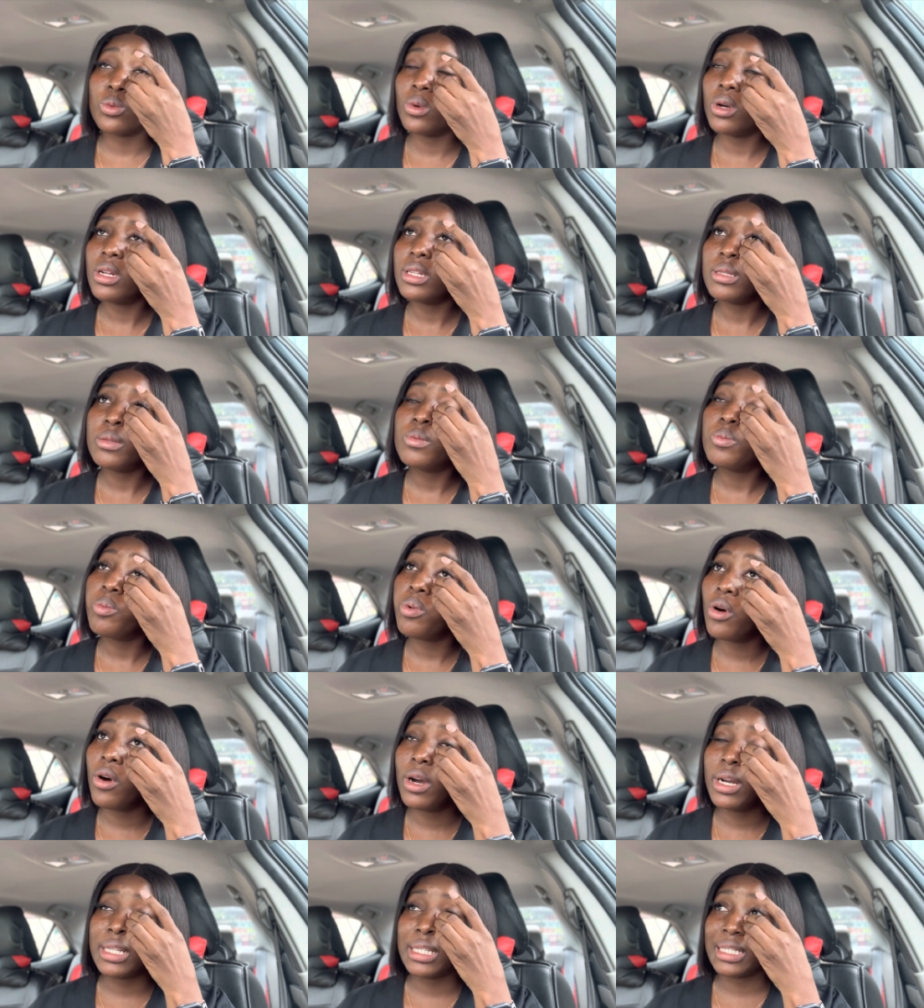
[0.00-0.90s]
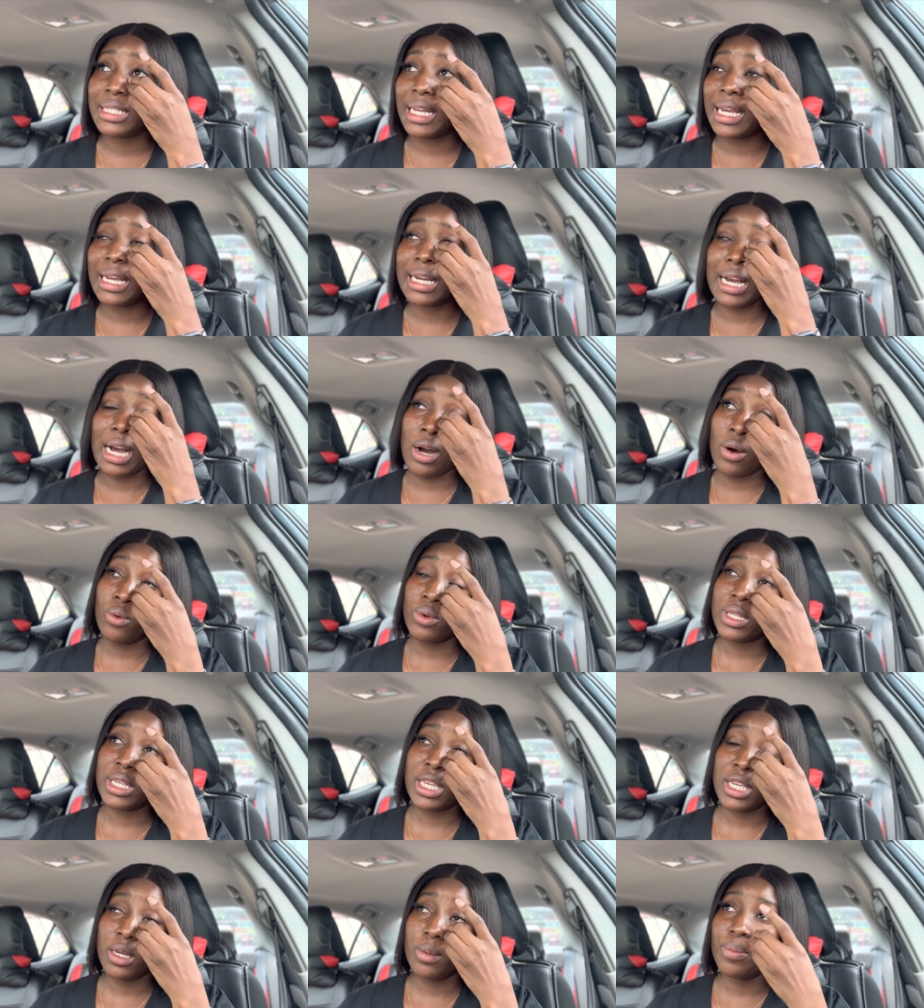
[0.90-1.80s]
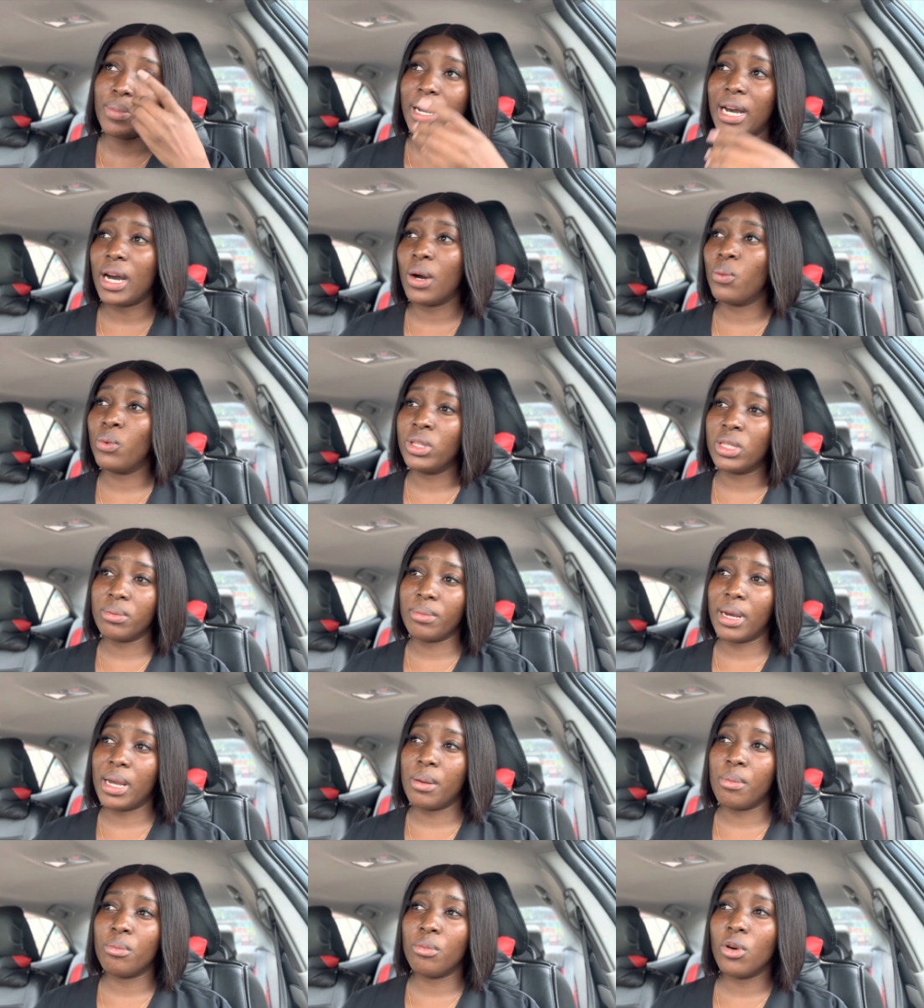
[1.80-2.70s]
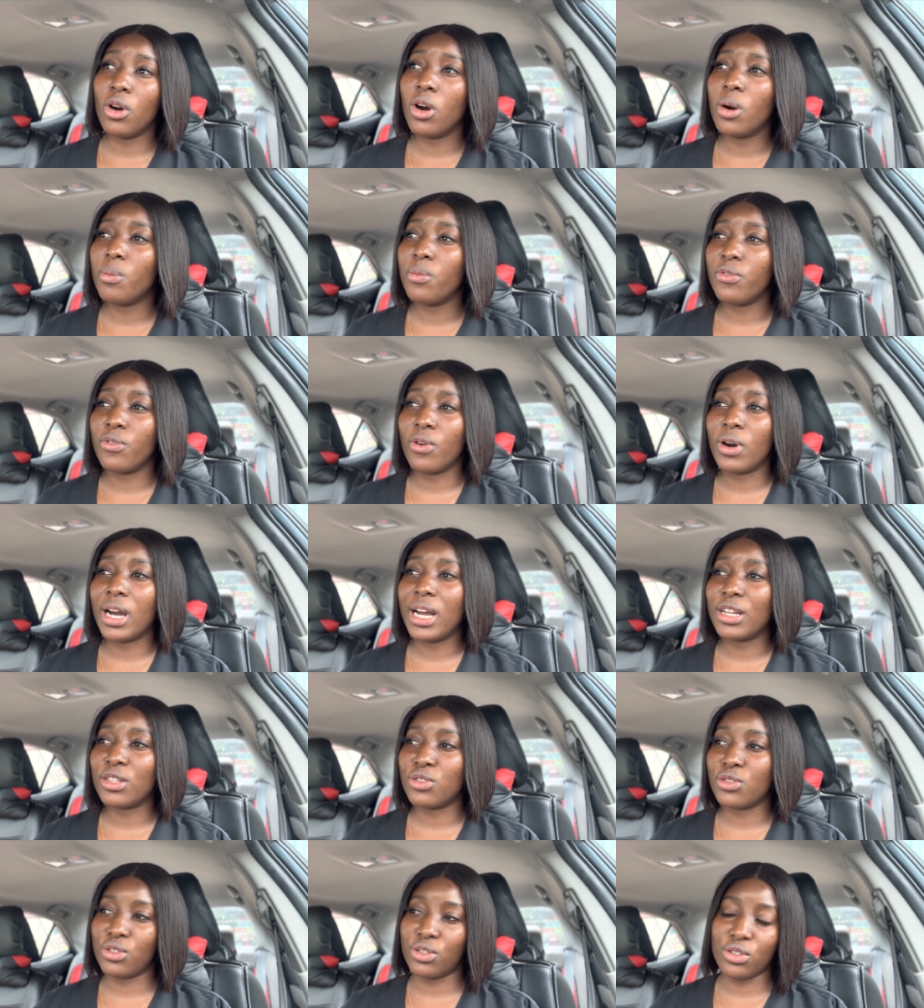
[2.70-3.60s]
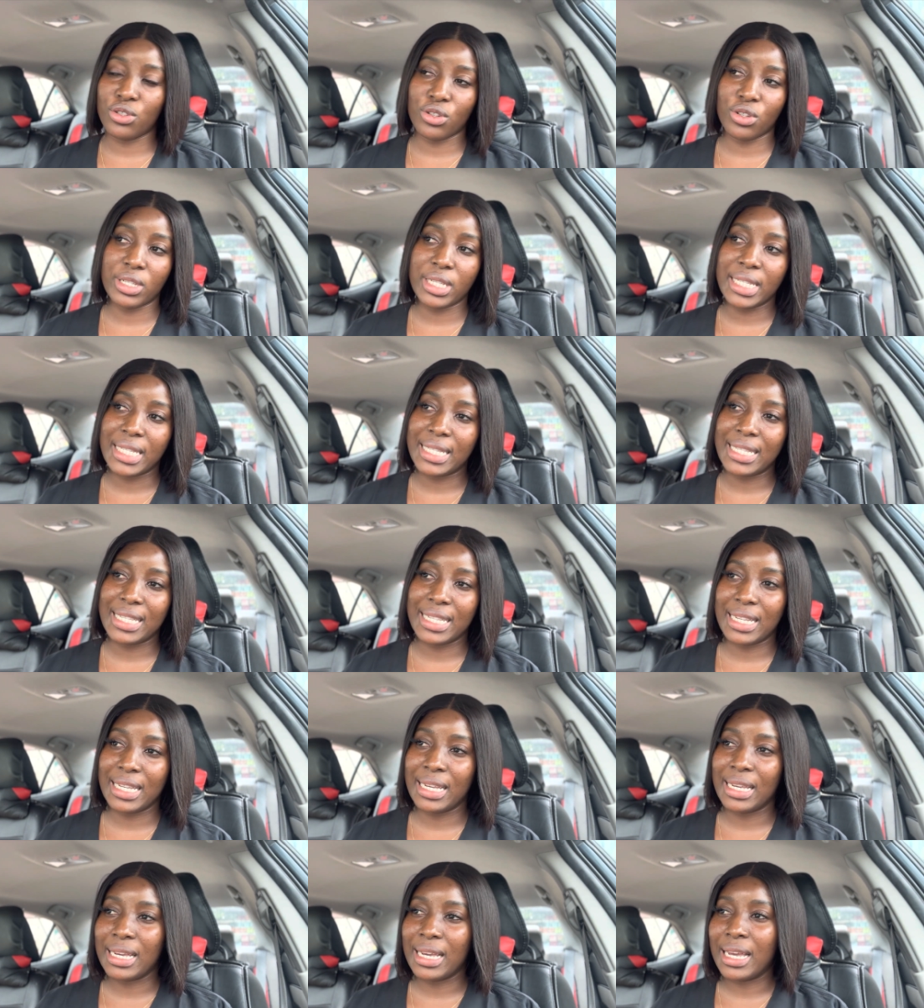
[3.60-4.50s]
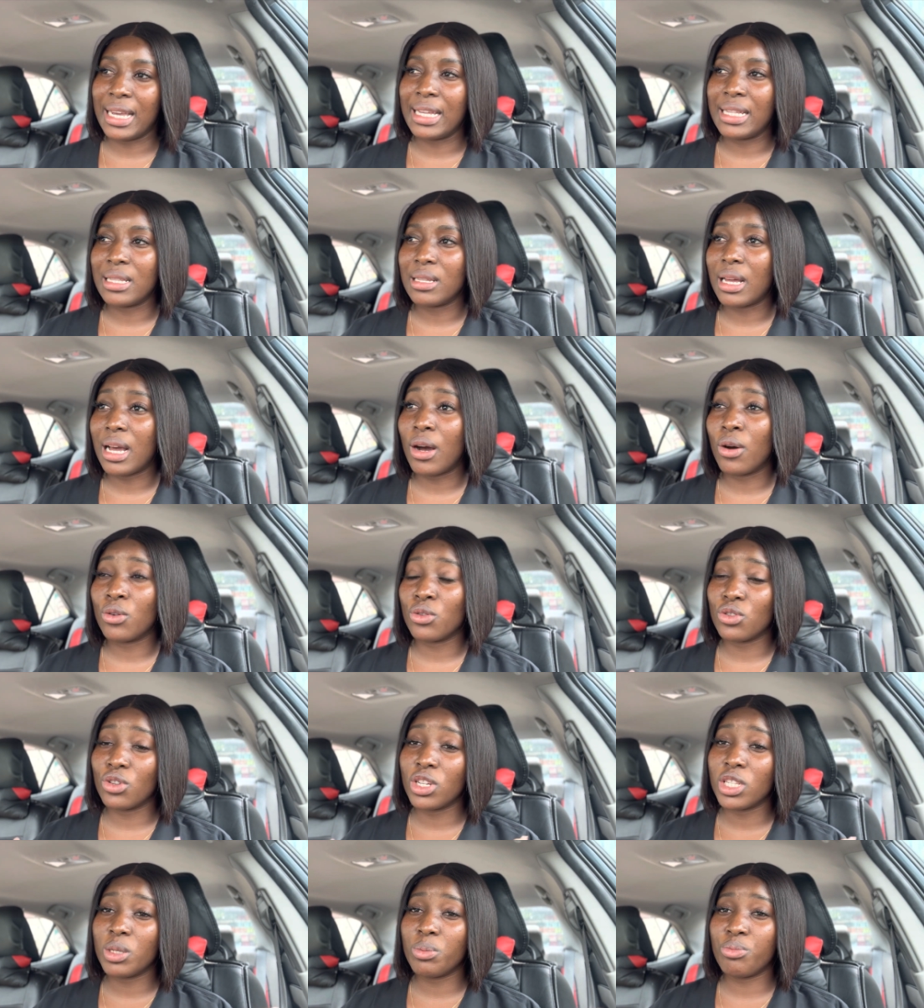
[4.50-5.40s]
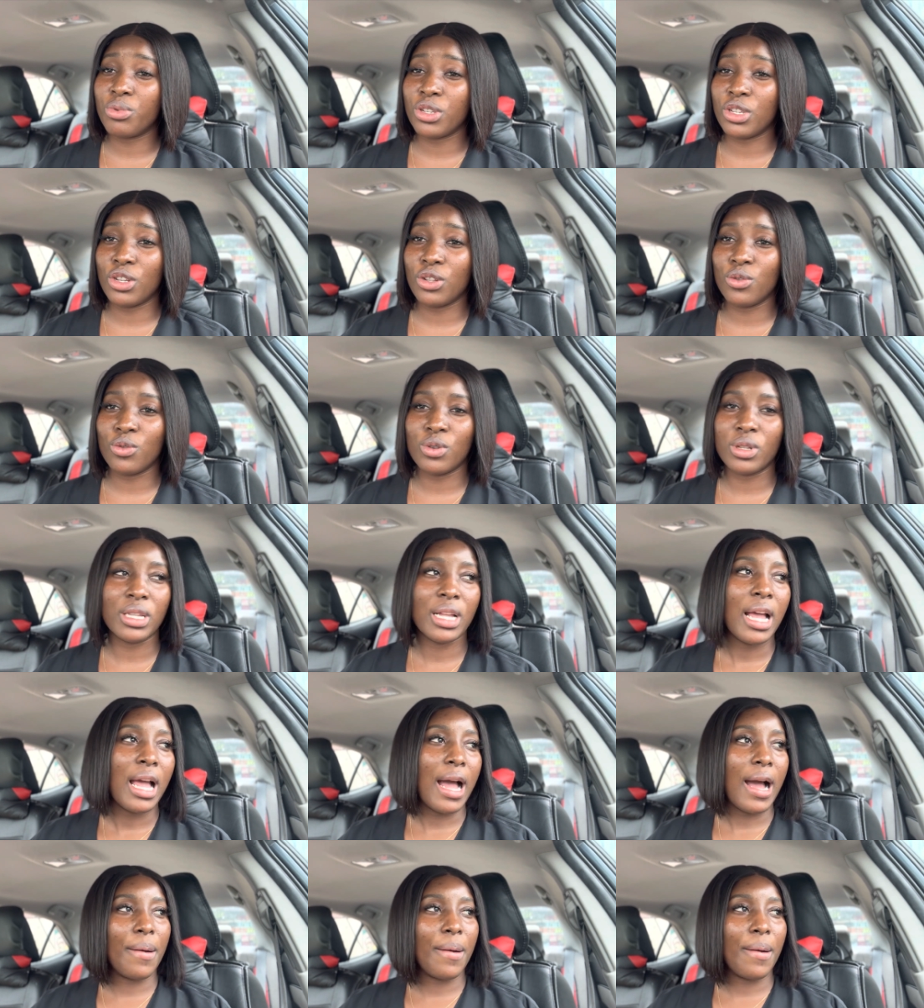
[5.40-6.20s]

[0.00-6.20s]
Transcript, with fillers: one point like I would keep her with my mom for her to just stay and I would just be alone.